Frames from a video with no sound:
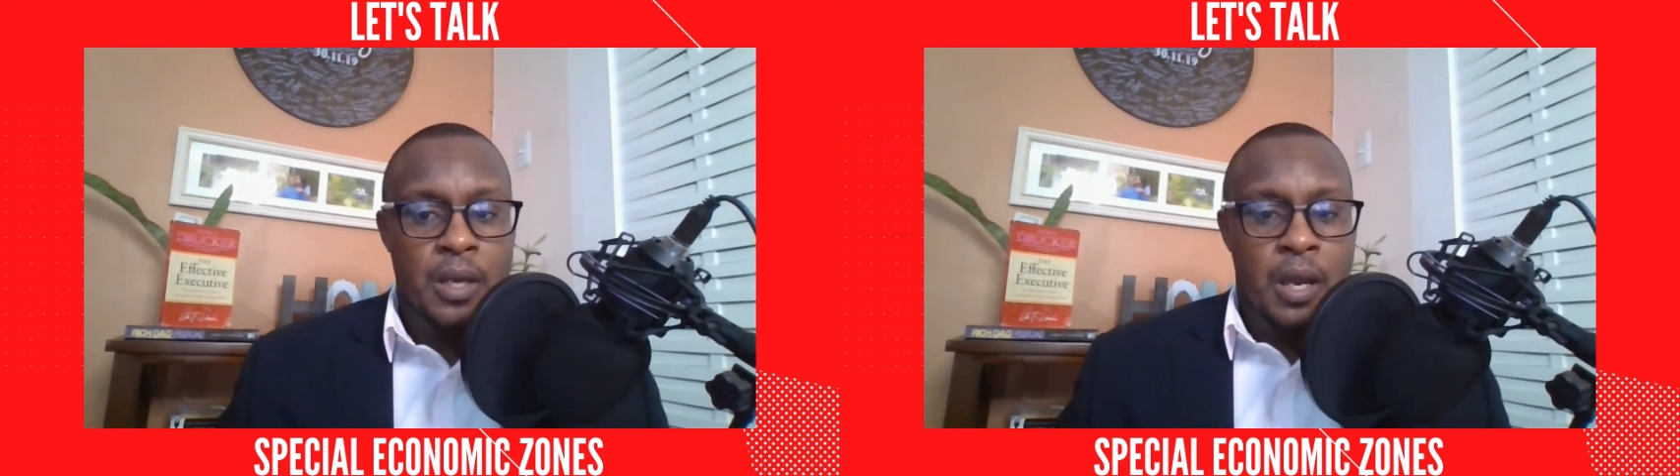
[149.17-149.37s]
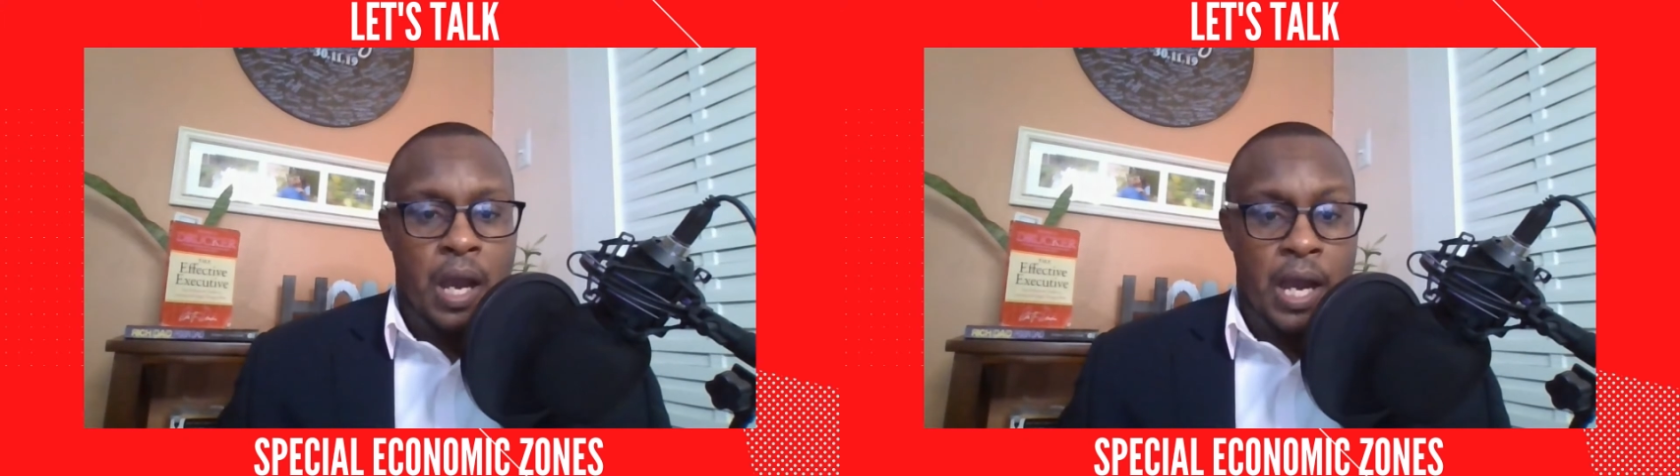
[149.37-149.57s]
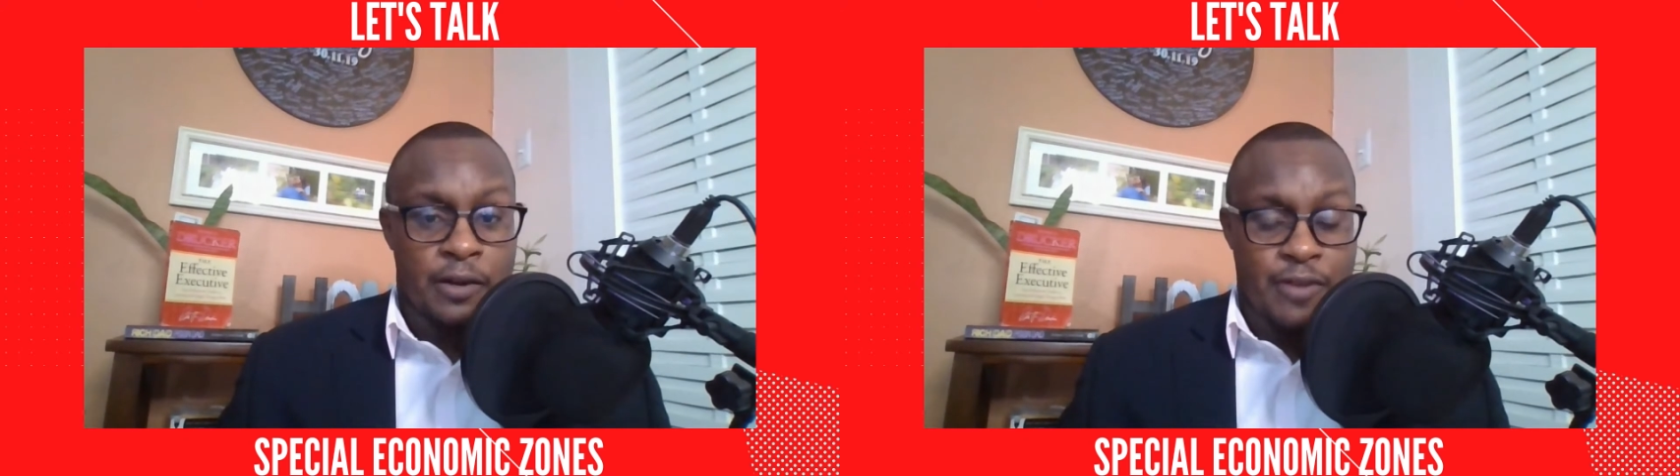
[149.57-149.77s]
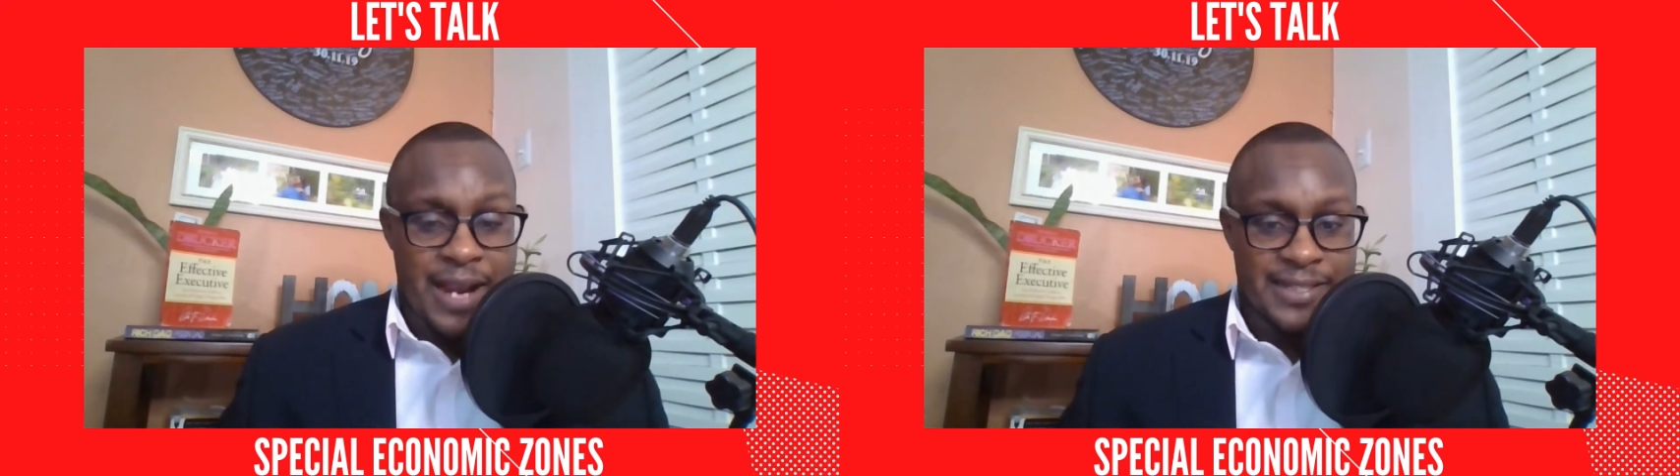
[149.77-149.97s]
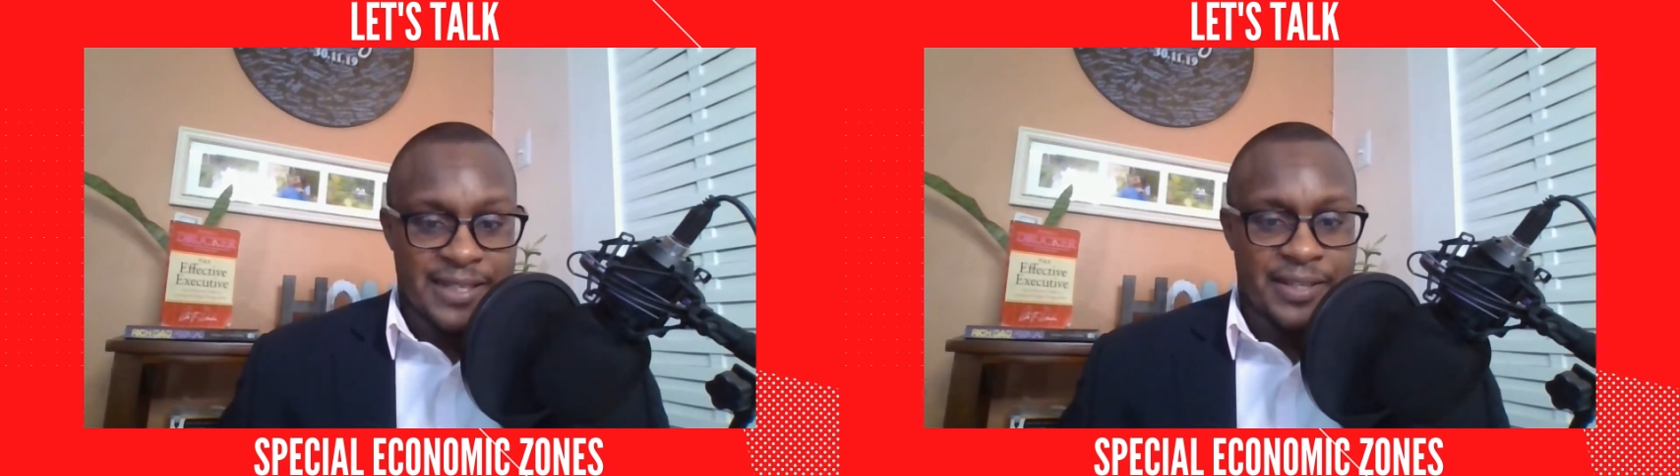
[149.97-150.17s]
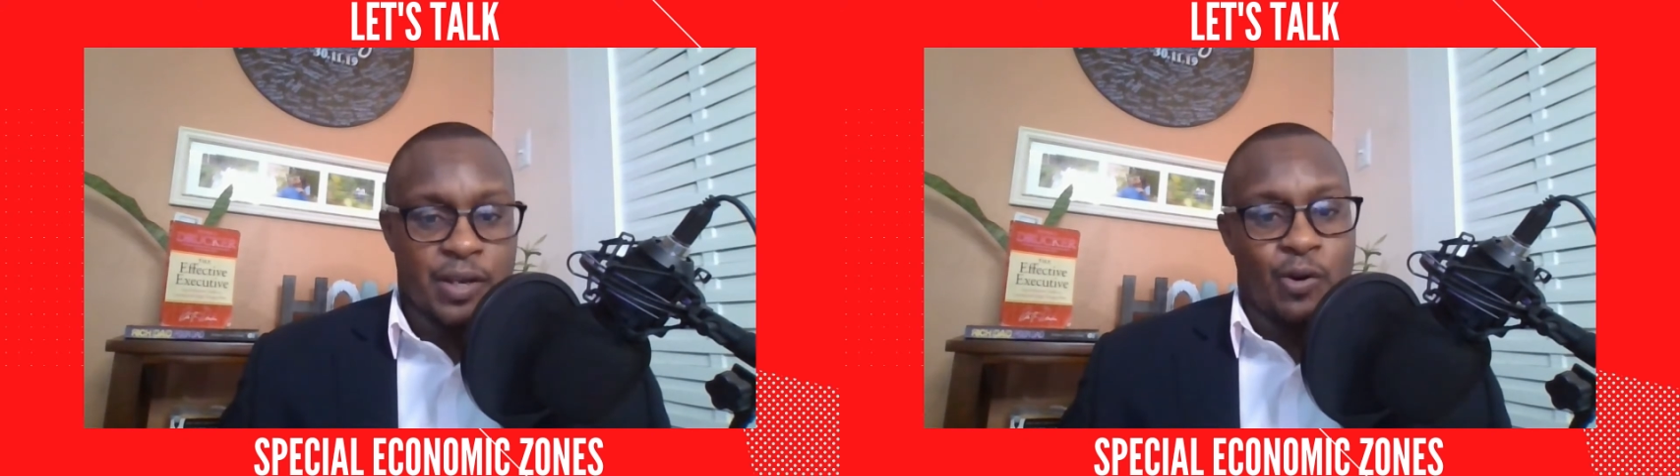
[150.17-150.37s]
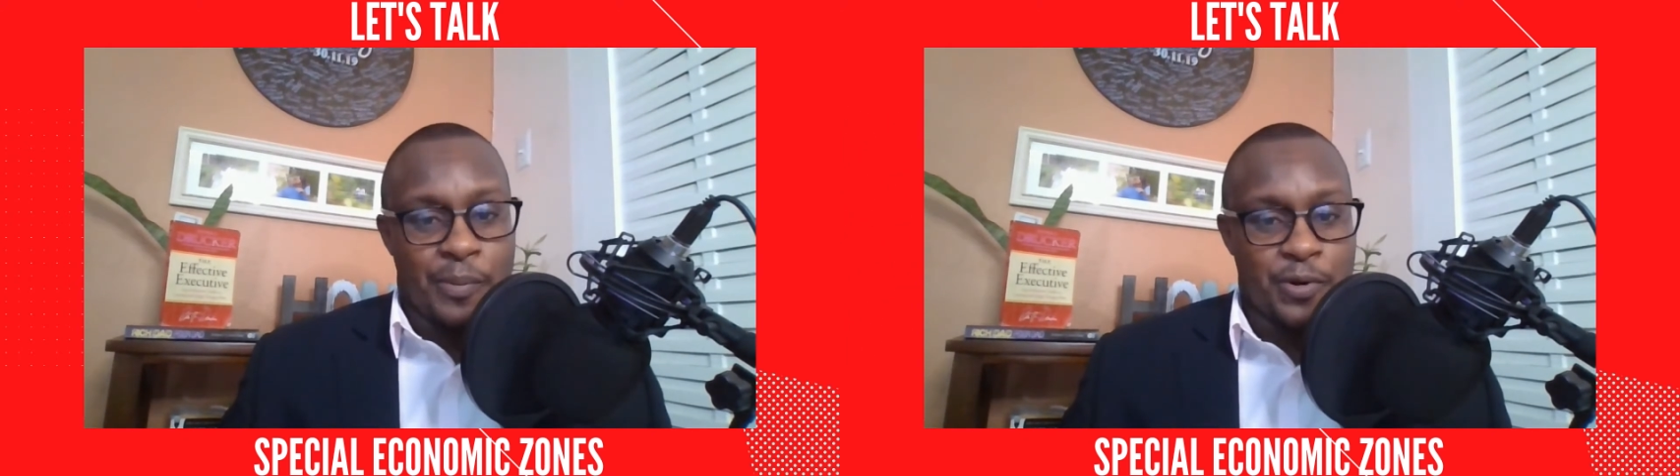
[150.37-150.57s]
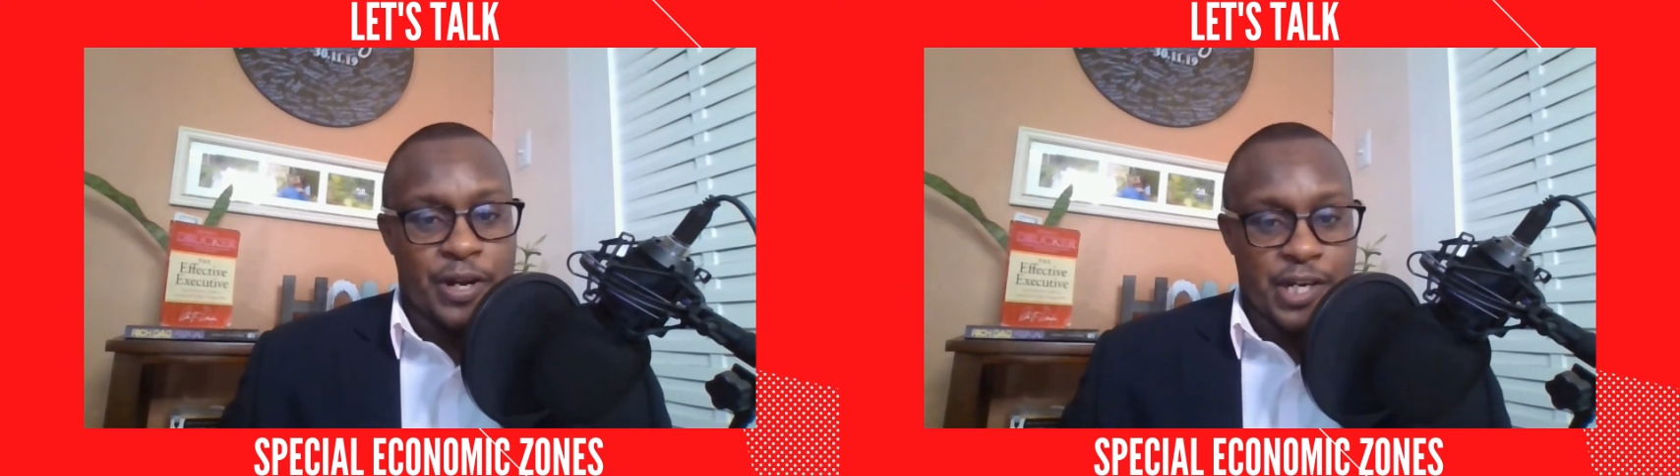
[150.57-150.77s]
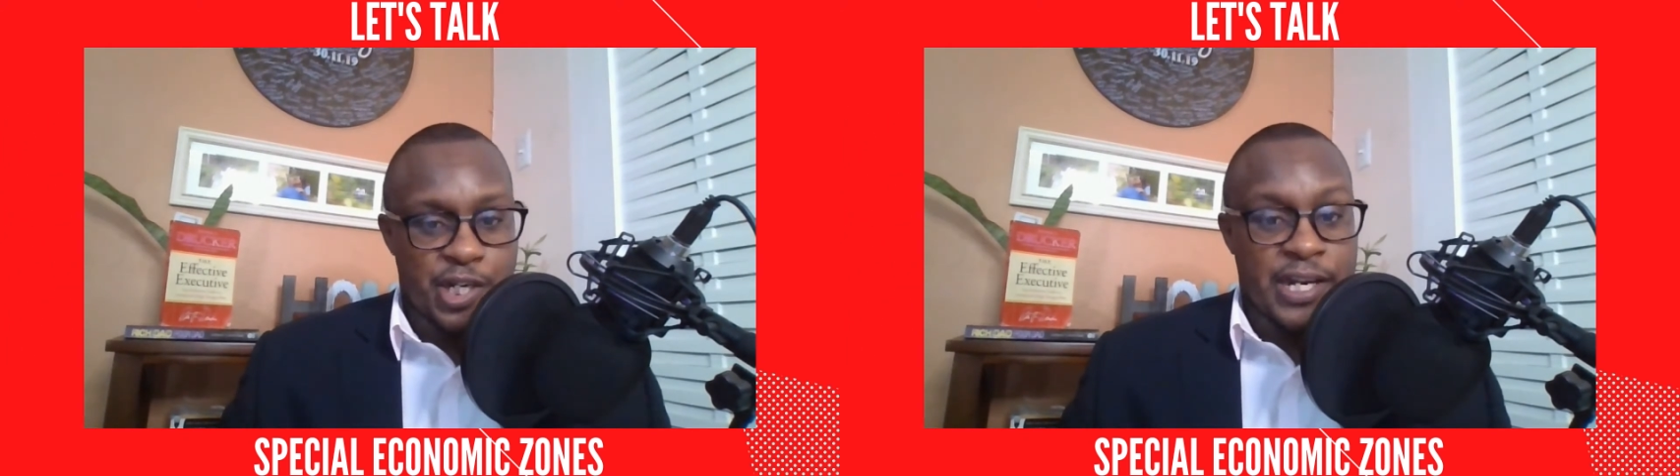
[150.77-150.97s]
Uh, granted, the corporation